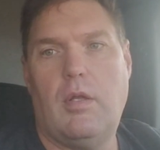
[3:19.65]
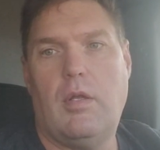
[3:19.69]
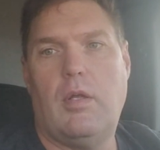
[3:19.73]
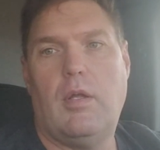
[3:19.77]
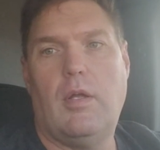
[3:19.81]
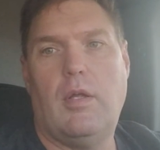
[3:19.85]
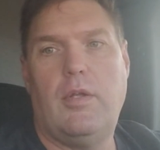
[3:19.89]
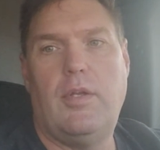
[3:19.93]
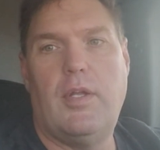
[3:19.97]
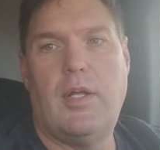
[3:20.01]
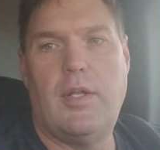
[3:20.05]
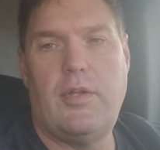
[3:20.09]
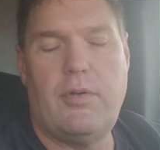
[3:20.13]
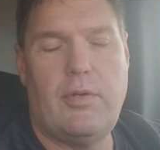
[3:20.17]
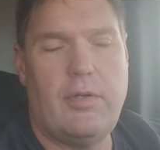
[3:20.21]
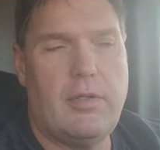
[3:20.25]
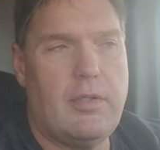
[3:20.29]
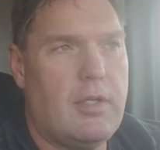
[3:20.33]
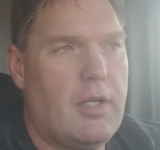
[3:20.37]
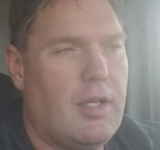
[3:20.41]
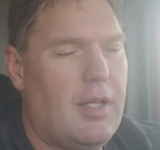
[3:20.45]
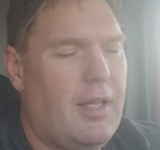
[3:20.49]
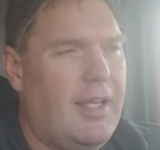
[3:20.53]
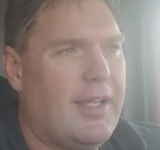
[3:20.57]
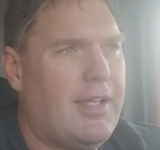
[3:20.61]

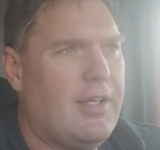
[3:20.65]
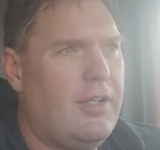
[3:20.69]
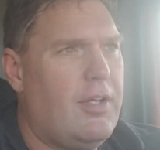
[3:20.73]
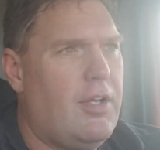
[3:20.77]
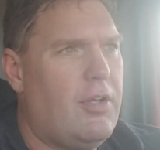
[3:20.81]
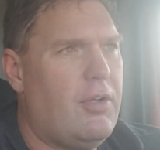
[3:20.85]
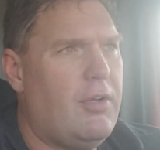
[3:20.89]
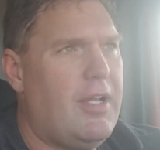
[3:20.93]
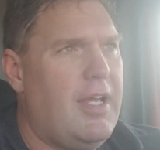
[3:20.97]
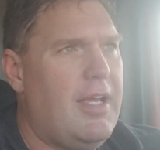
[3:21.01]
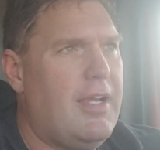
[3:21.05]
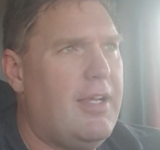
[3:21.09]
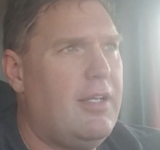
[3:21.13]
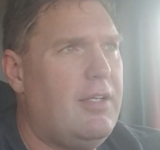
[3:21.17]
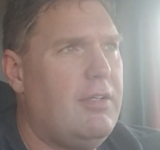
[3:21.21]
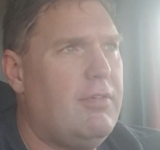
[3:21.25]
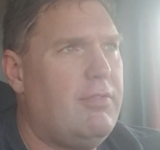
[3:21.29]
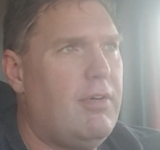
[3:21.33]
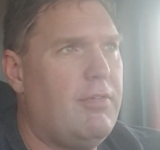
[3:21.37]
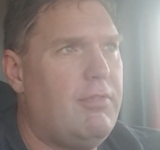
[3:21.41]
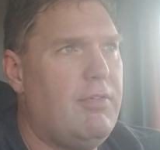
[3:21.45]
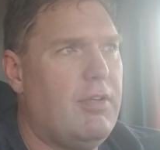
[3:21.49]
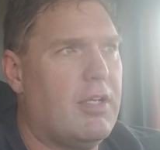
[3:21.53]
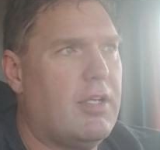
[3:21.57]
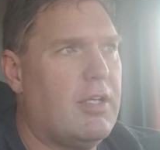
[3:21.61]
Another negative
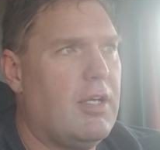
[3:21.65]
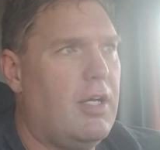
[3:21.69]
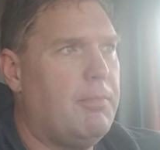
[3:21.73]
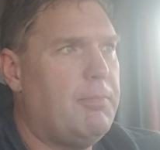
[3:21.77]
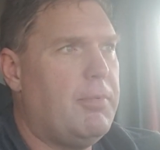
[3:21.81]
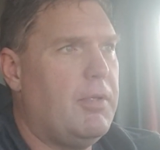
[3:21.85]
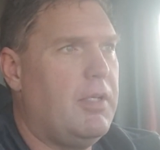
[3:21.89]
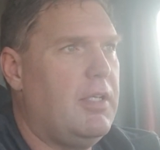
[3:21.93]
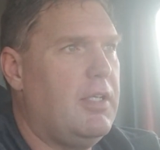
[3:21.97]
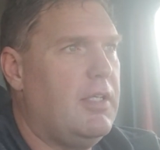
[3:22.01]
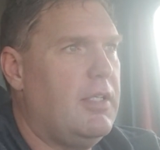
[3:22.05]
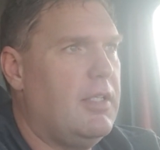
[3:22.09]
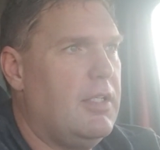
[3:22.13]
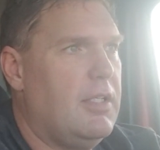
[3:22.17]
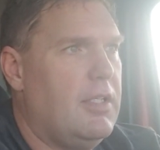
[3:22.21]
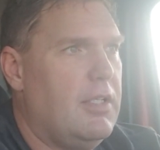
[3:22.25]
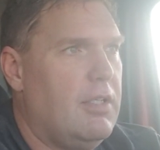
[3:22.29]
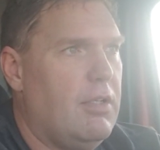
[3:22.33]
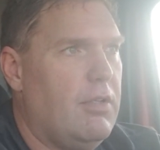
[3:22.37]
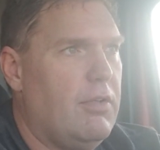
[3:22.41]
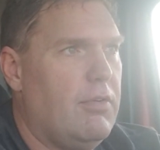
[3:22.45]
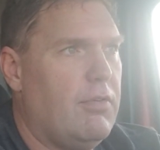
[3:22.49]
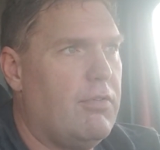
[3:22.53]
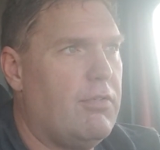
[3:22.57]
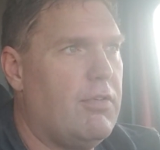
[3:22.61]
of the company
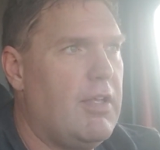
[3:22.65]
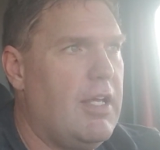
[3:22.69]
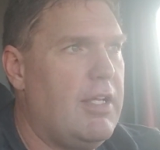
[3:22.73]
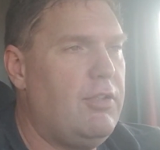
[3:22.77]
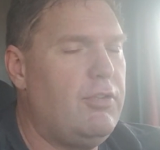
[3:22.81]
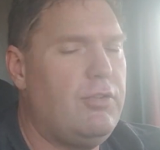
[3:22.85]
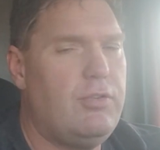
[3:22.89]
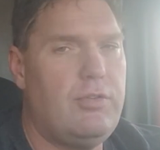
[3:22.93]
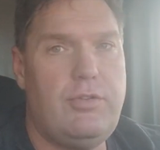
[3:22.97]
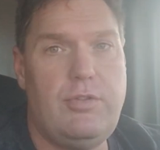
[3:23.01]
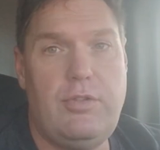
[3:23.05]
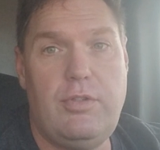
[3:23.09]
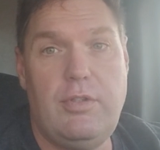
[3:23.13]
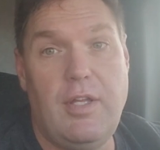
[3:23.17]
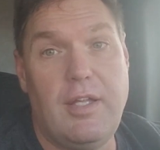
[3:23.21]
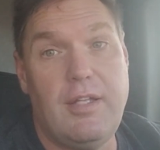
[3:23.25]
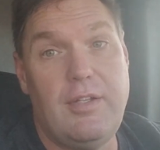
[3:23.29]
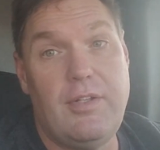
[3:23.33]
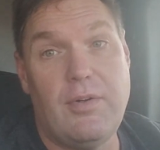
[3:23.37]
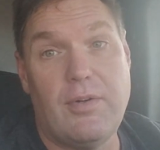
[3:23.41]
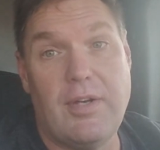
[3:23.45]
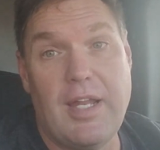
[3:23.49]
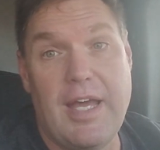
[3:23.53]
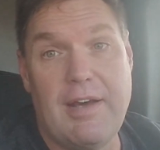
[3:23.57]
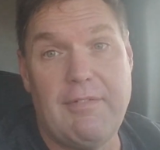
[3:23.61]
is they
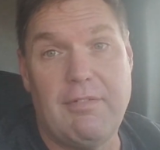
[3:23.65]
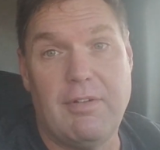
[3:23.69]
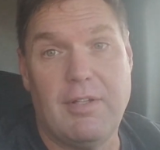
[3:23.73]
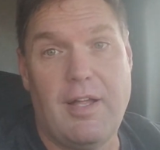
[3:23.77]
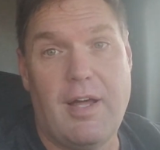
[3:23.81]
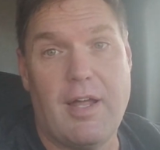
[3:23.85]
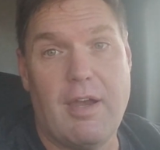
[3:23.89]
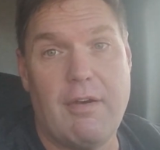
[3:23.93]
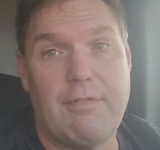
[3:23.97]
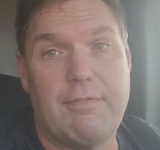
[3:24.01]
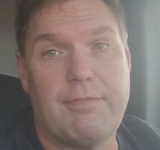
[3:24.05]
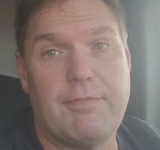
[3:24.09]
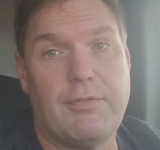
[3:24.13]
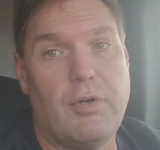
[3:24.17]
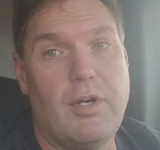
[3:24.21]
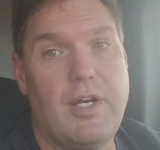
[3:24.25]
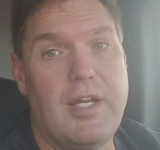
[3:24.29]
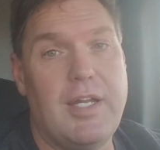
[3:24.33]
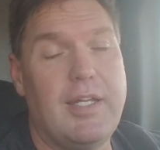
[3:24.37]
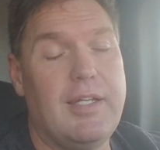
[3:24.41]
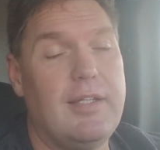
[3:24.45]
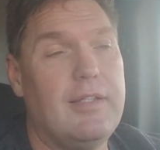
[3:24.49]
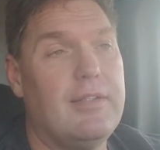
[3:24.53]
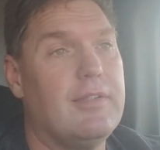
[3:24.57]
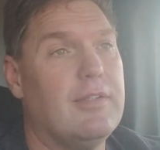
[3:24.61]
don't have a lot of
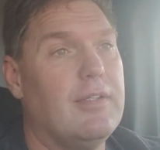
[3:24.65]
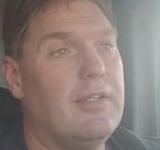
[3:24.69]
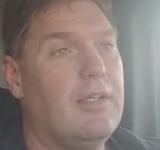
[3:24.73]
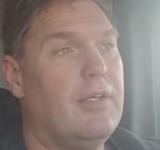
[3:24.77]
freight,